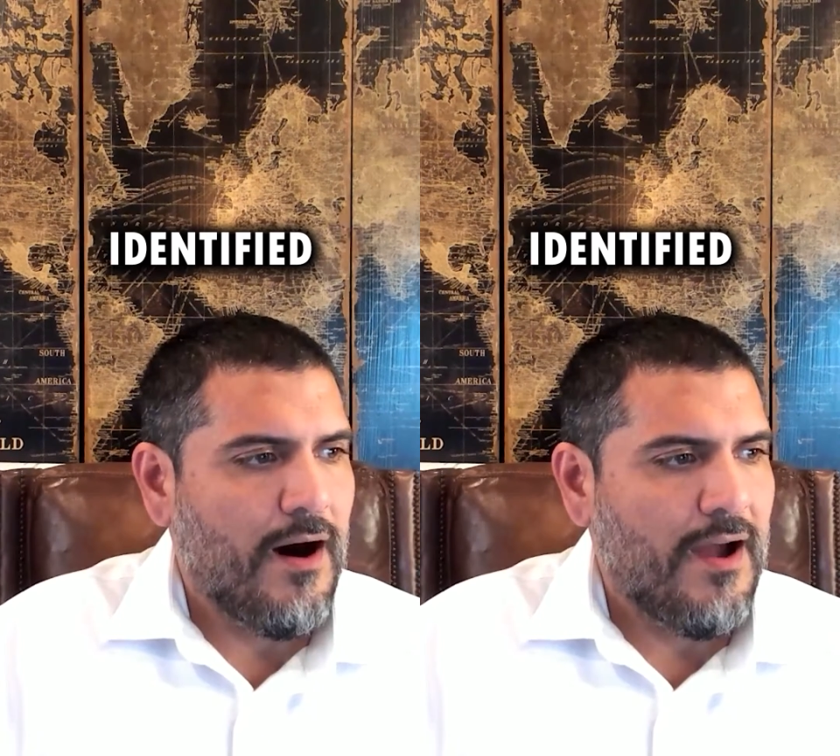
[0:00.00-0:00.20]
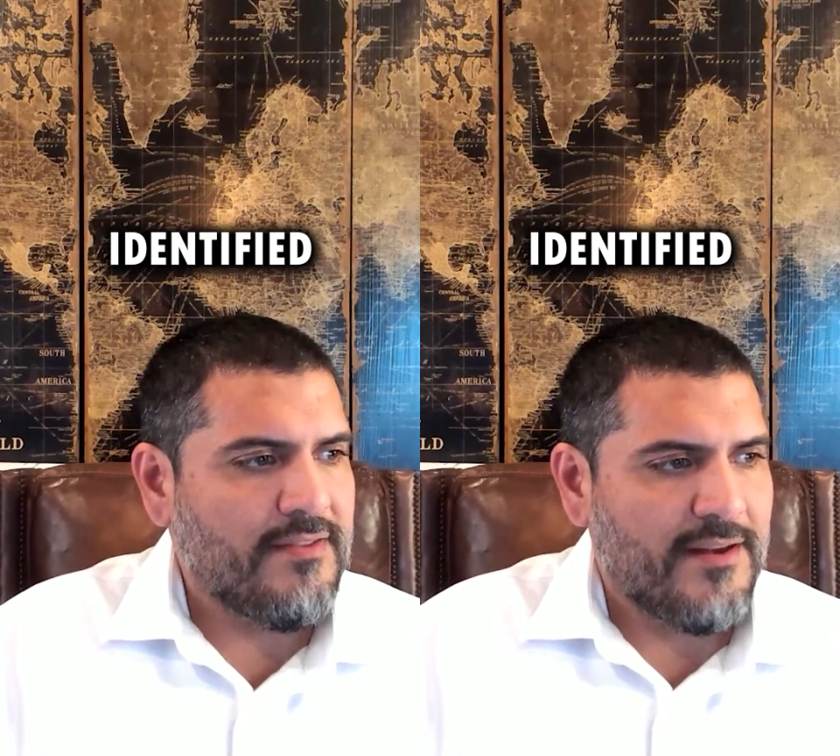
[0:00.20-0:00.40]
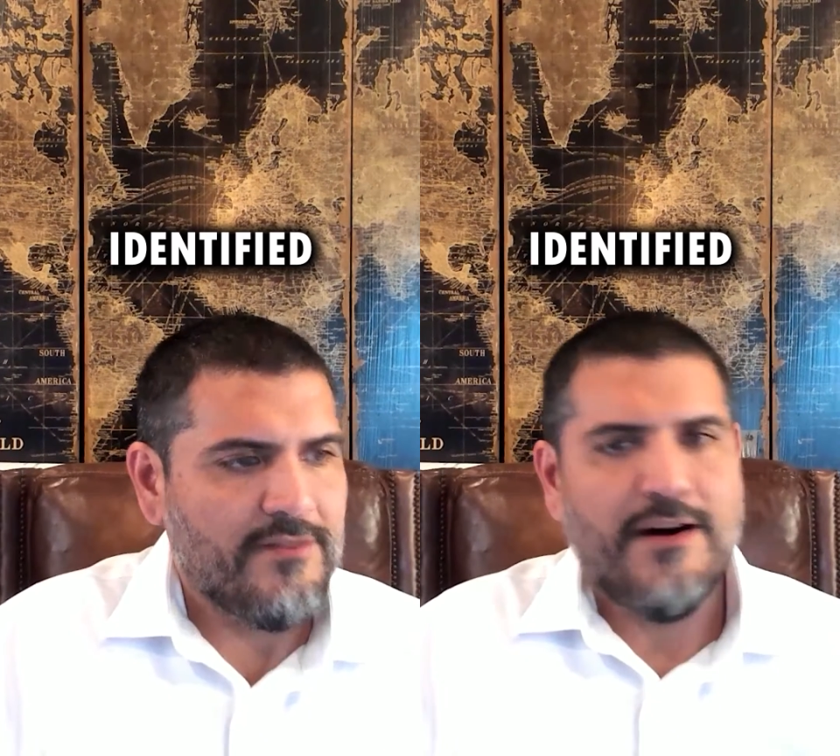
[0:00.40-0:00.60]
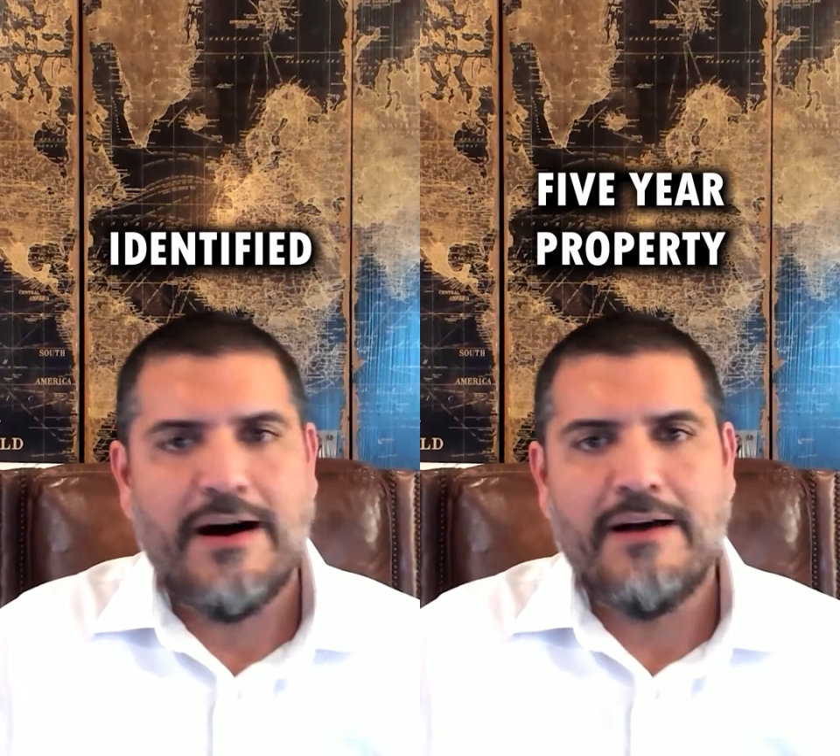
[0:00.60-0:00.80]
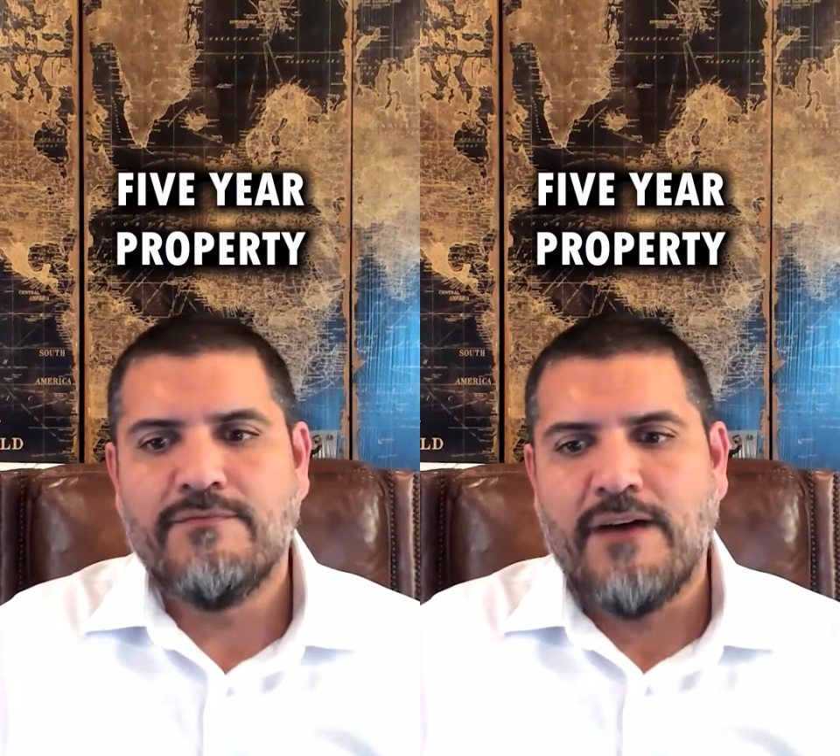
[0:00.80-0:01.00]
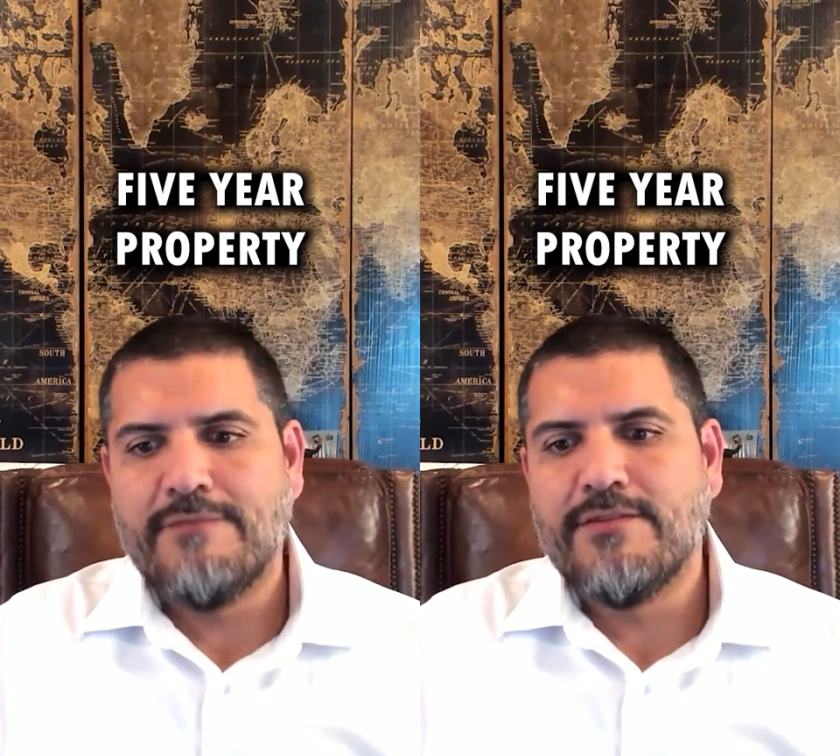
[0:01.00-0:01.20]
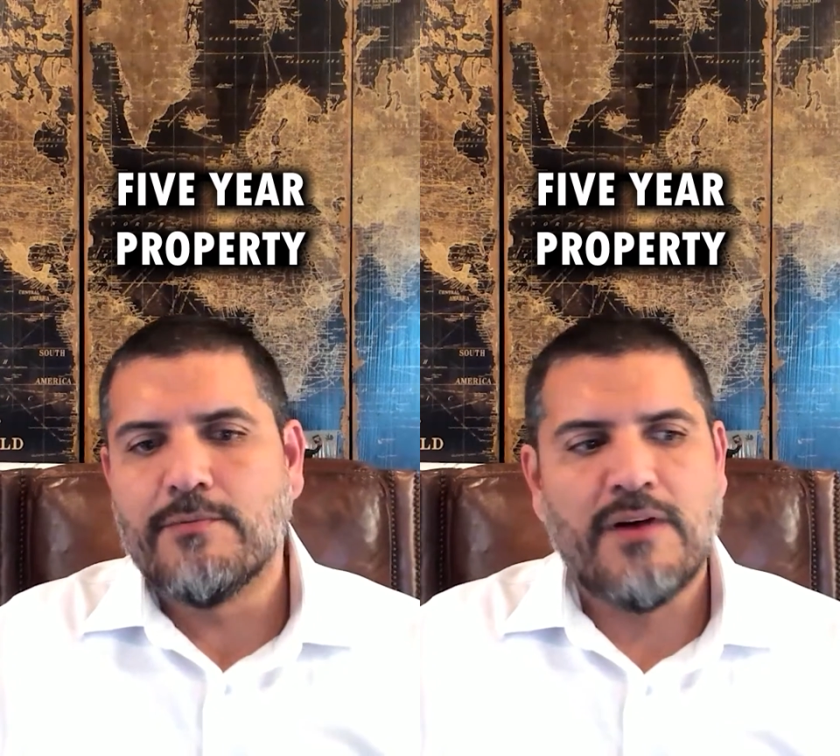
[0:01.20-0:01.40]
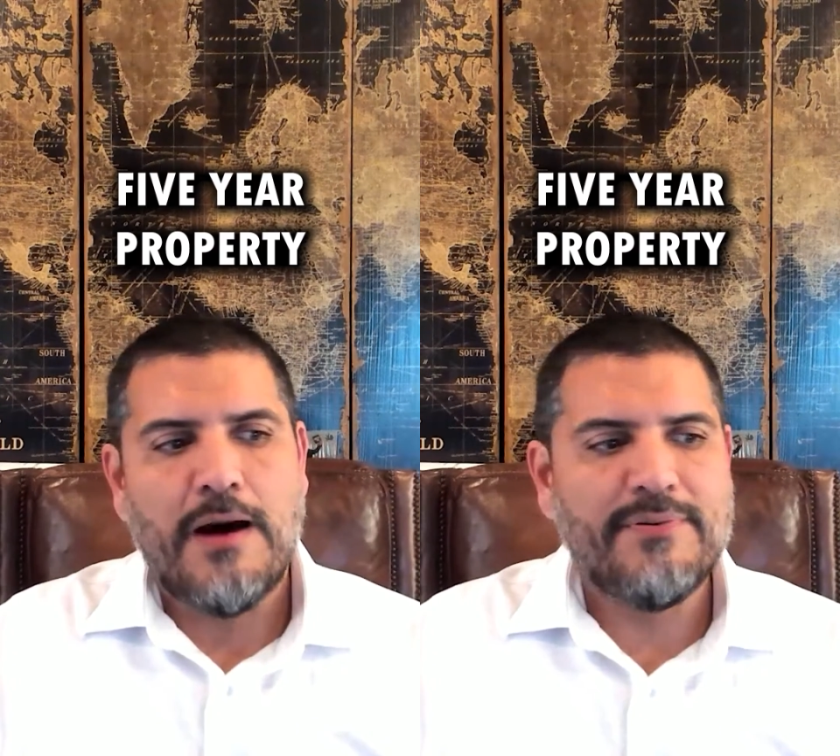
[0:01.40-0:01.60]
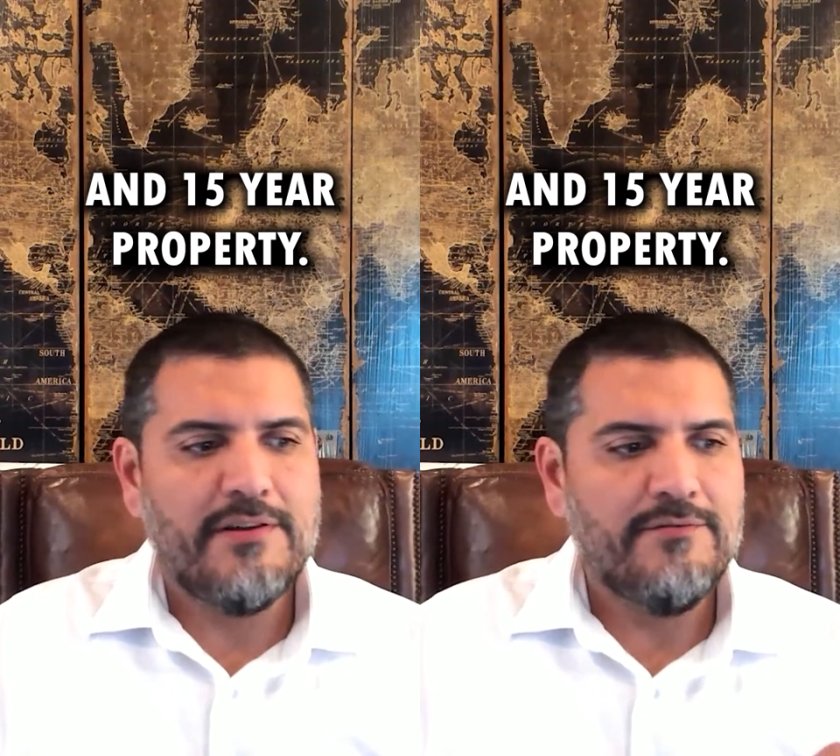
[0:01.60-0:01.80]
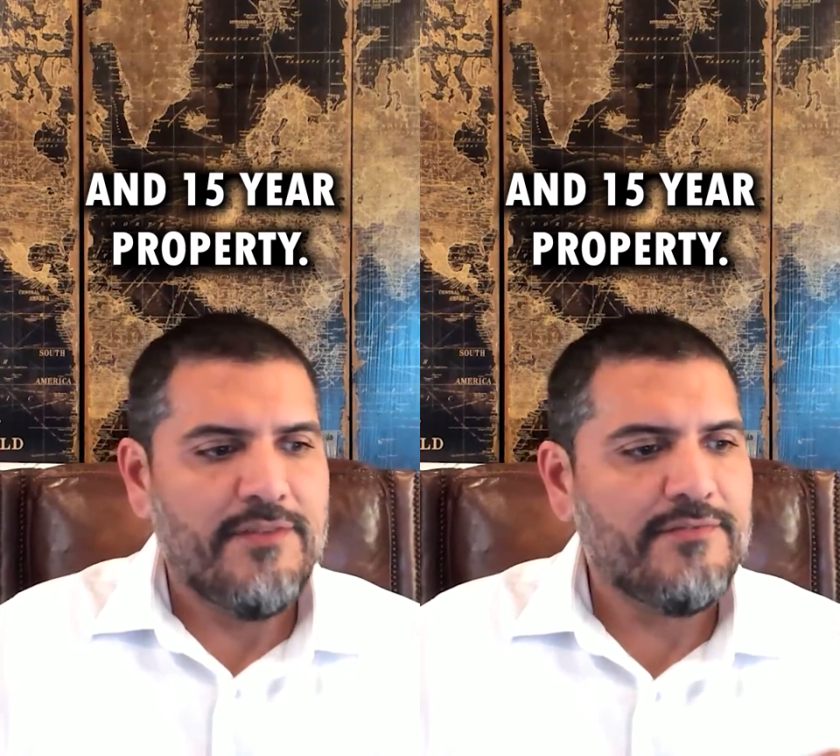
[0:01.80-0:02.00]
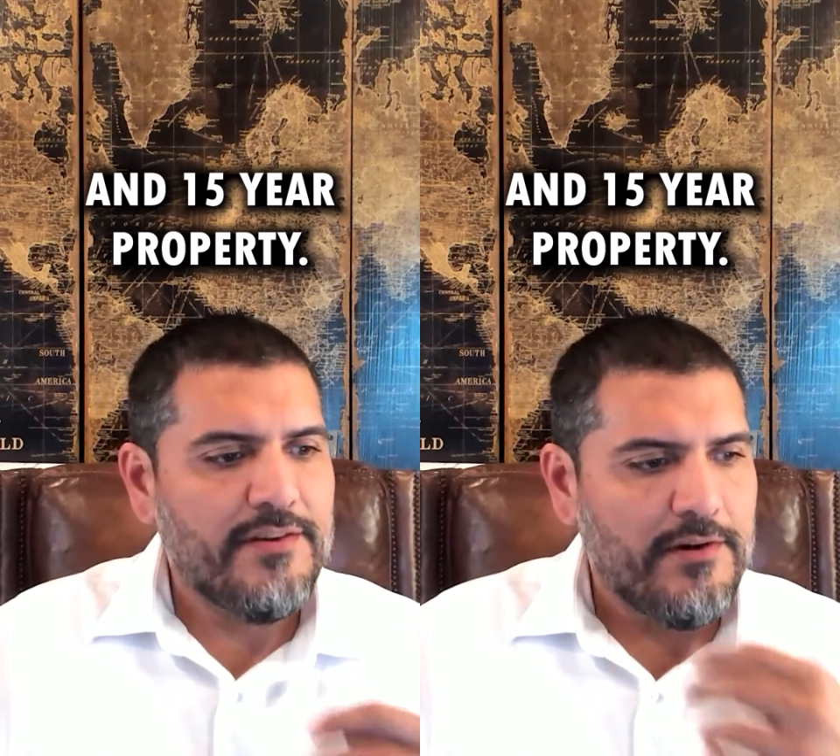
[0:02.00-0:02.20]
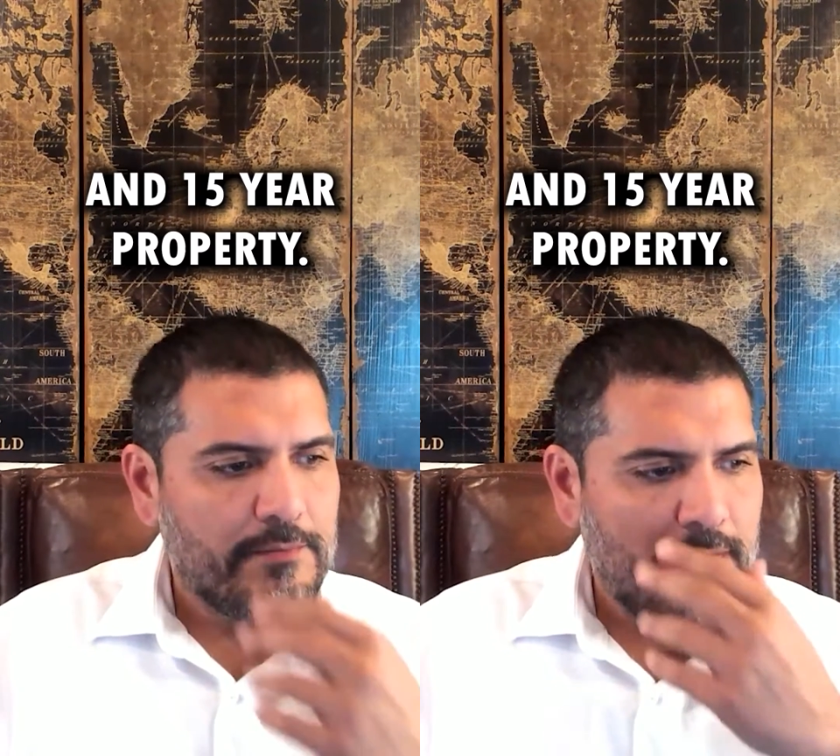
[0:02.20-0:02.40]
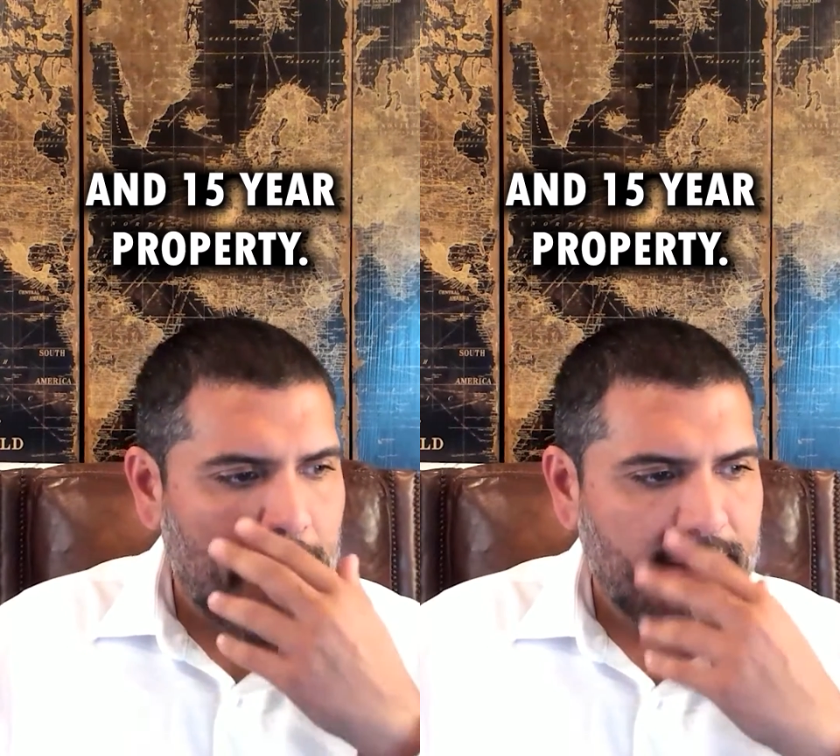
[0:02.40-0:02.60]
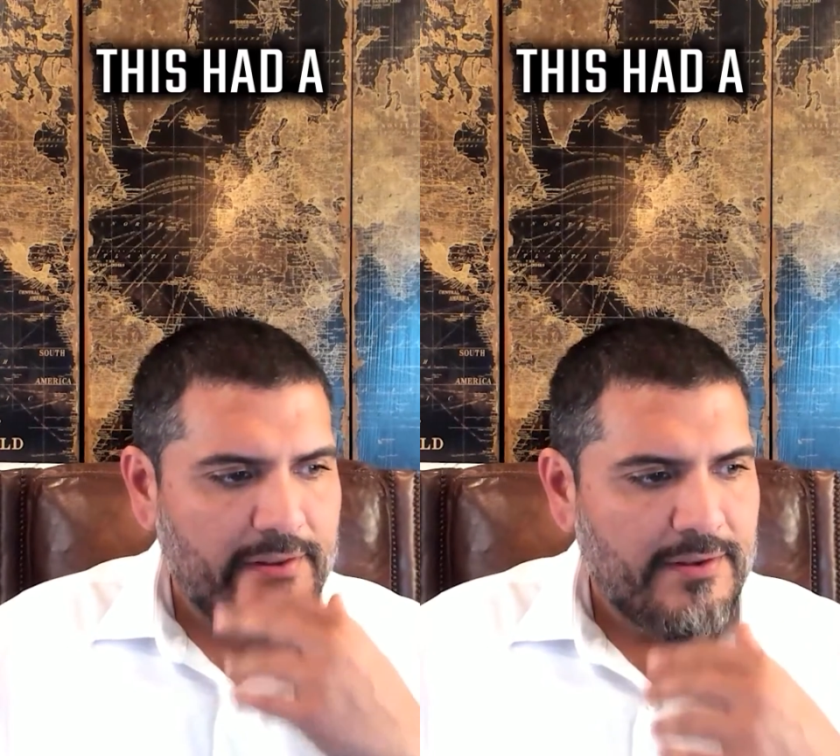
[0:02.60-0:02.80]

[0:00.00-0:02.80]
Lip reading: identified 5-year property and 15-year property.